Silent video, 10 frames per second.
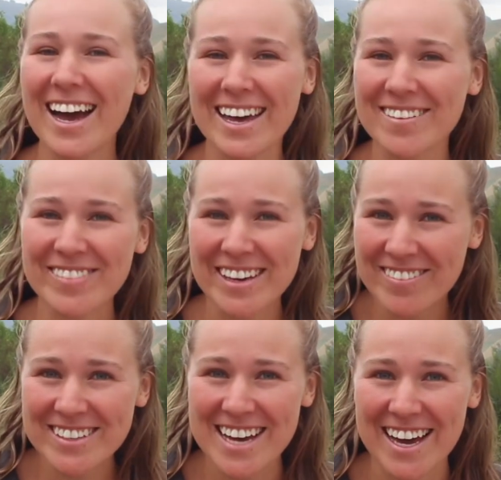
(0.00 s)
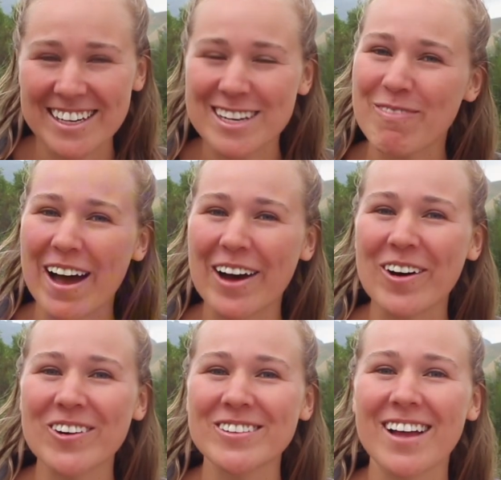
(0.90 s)
I have ever done in my
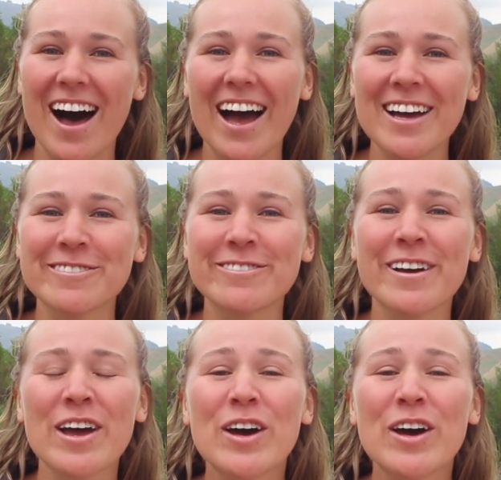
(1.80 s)
whole life.